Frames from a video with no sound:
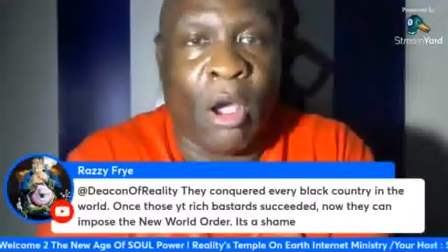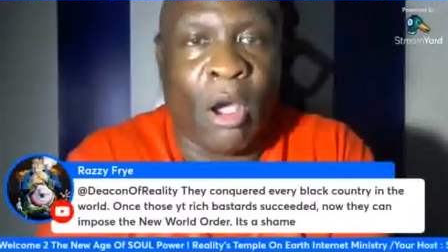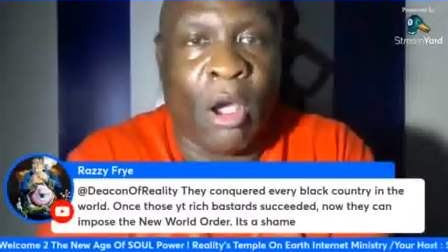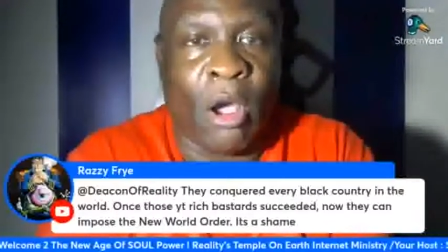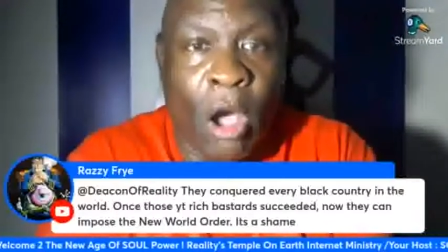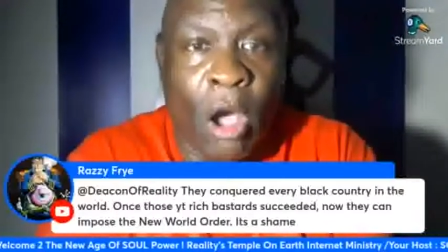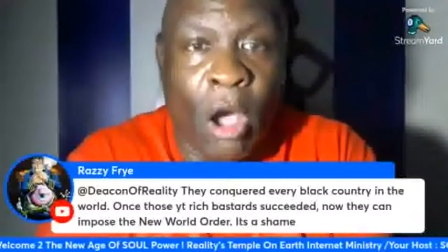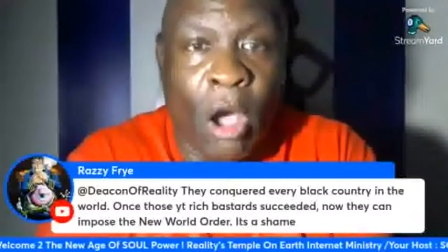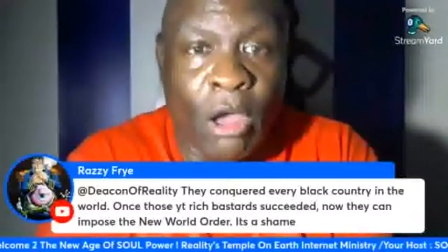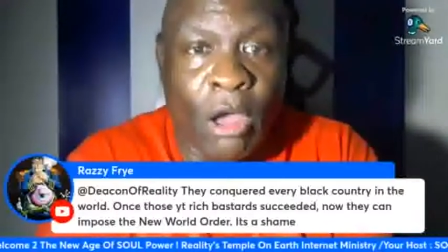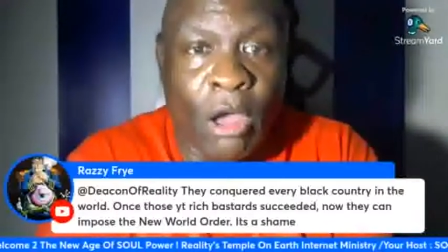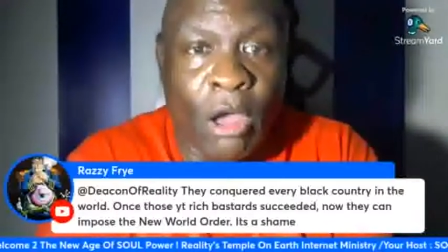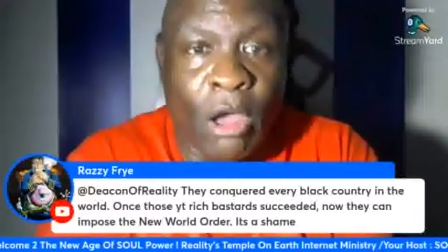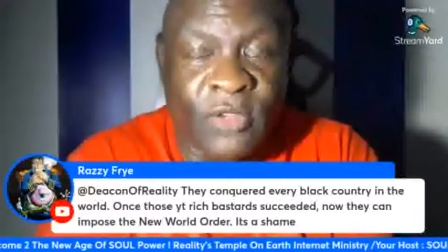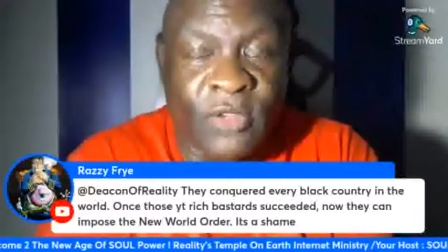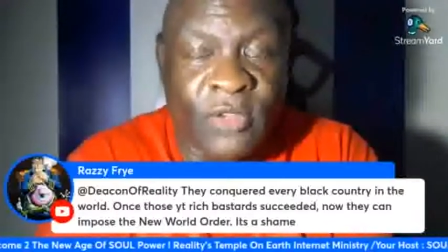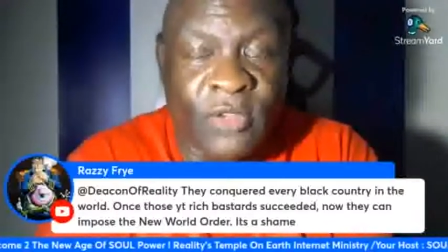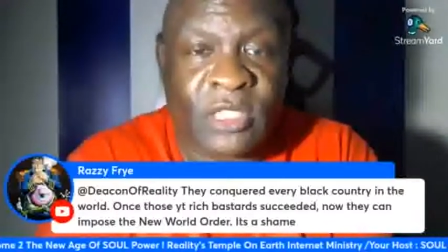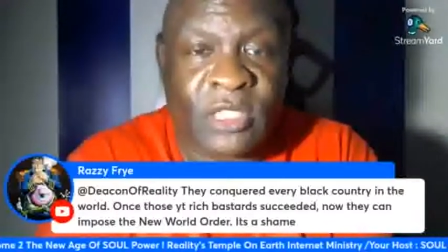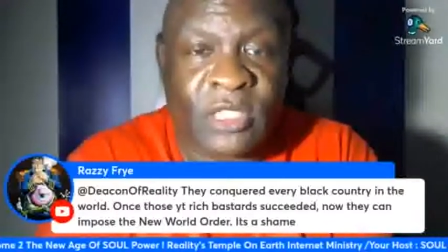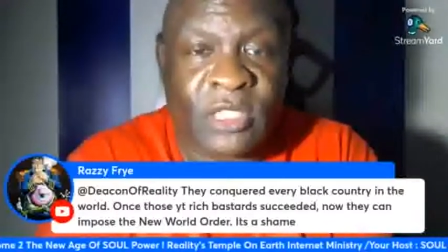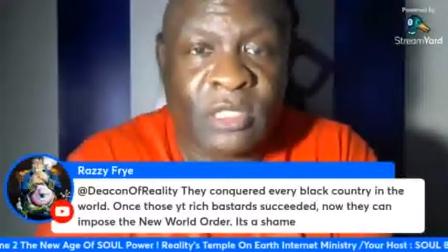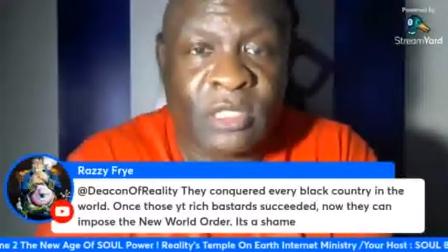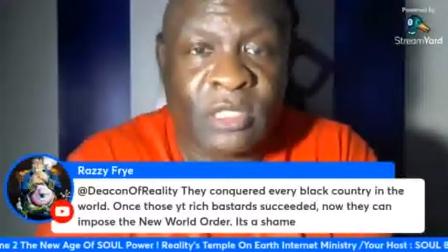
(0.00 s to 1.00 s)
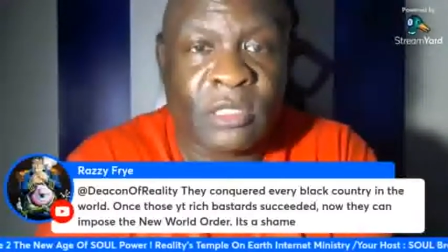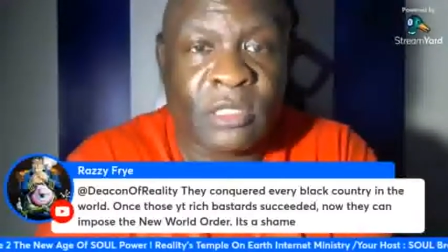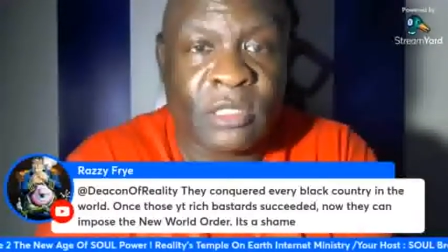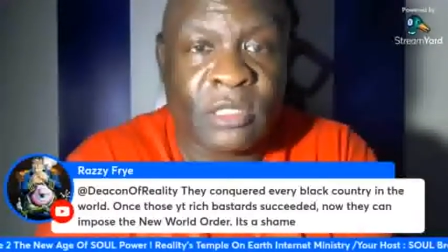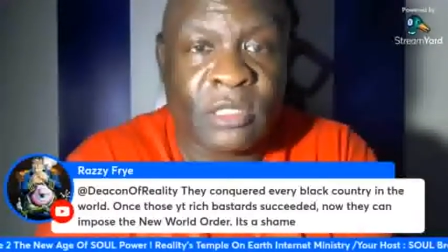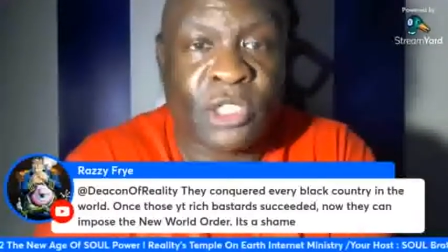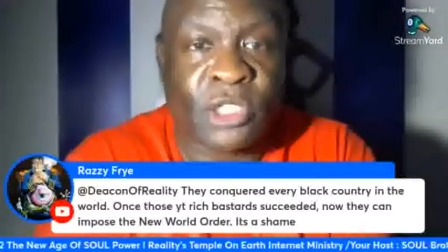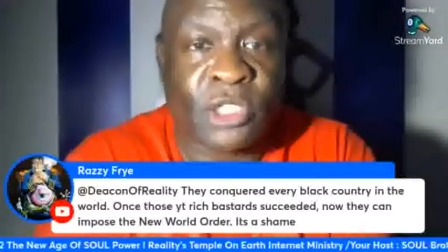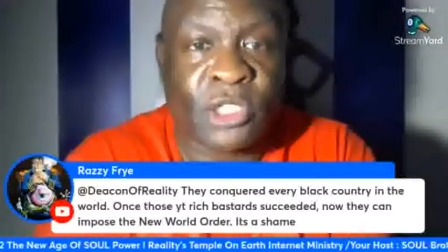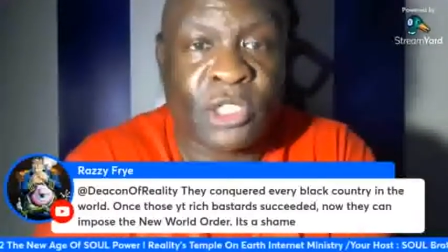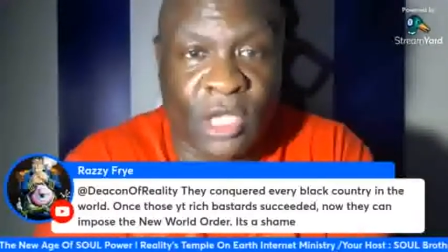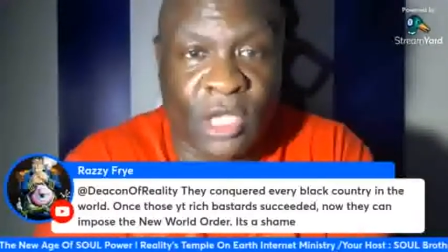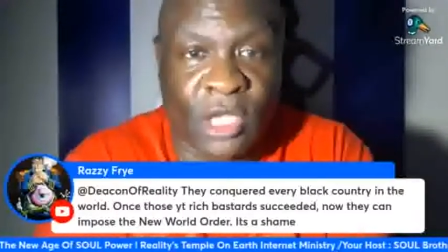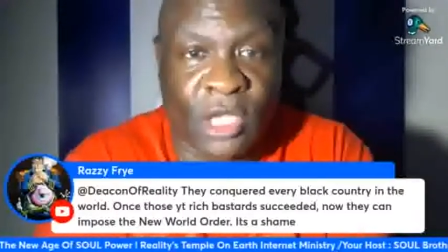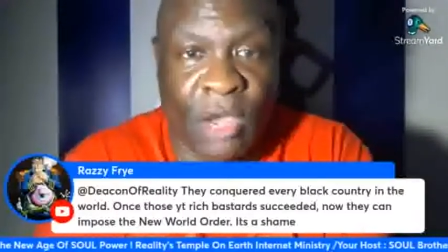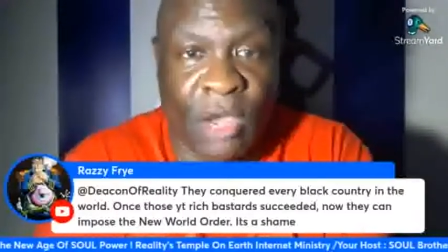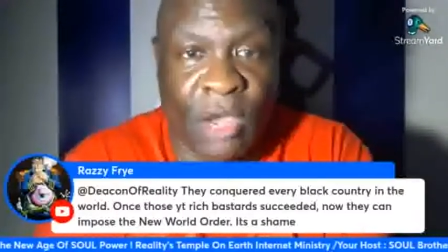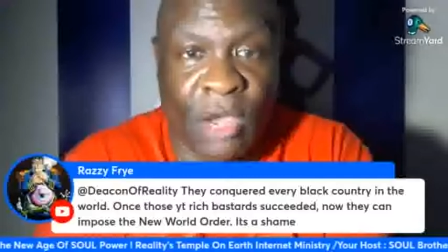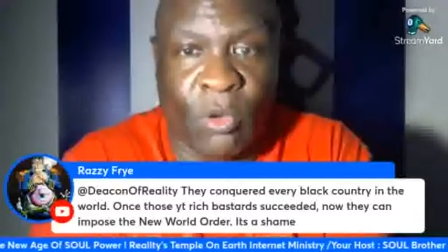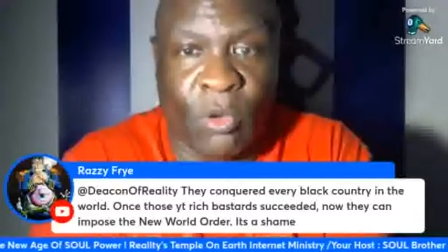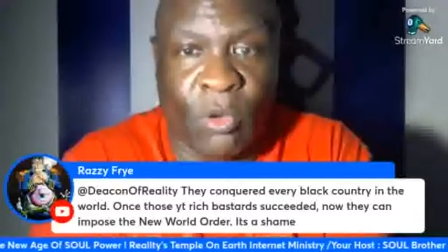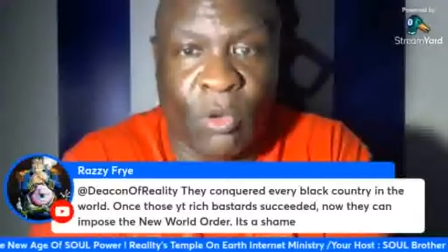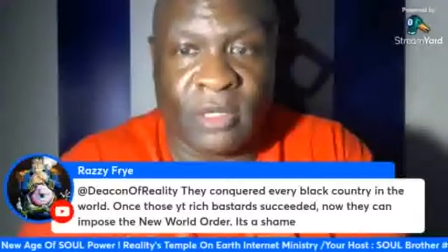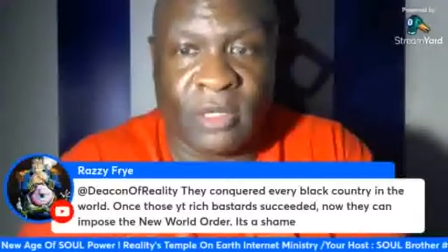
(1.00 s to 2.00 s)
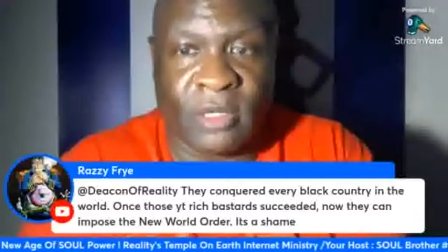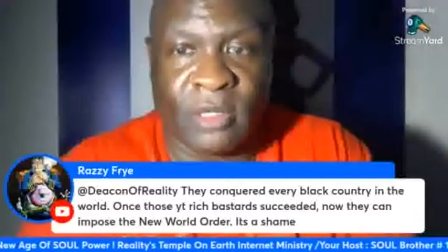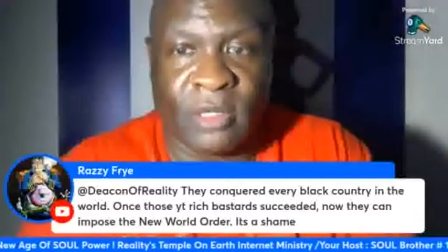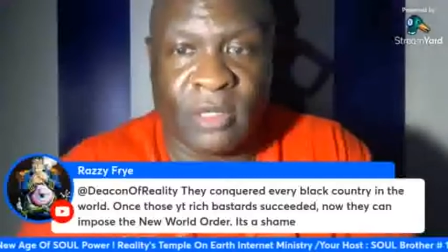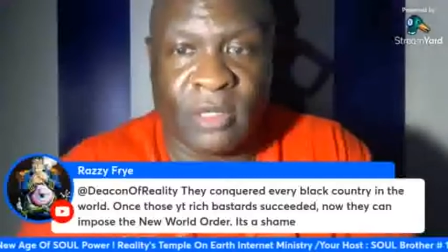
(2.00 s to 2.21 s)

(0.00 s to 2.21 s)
all of us should not want